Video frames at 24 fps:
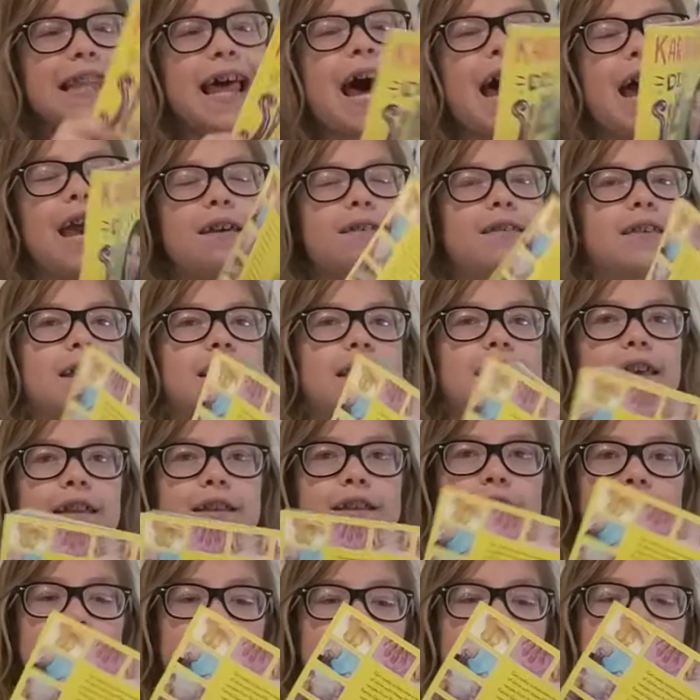slimes, because I
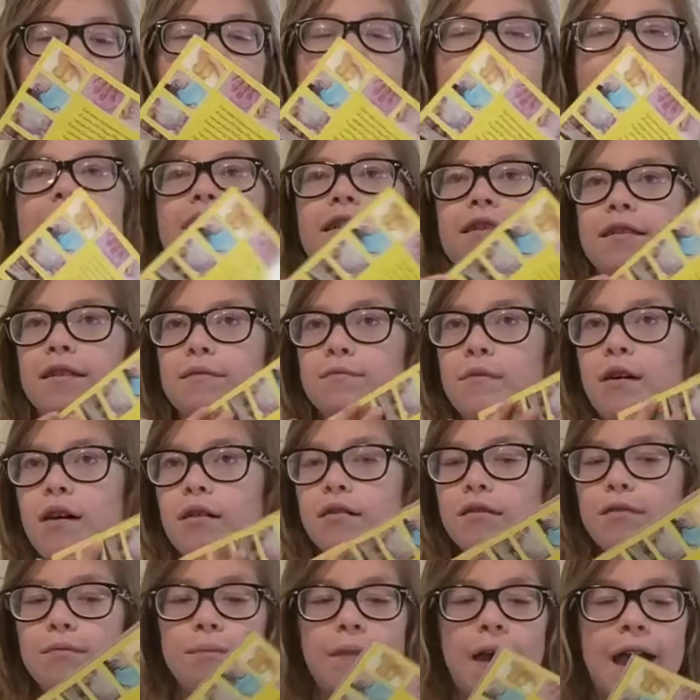just counted them
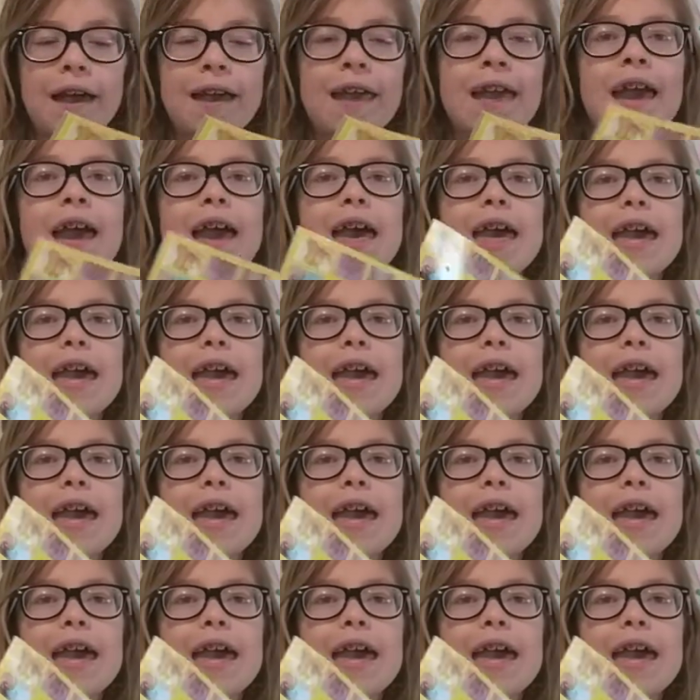all in back.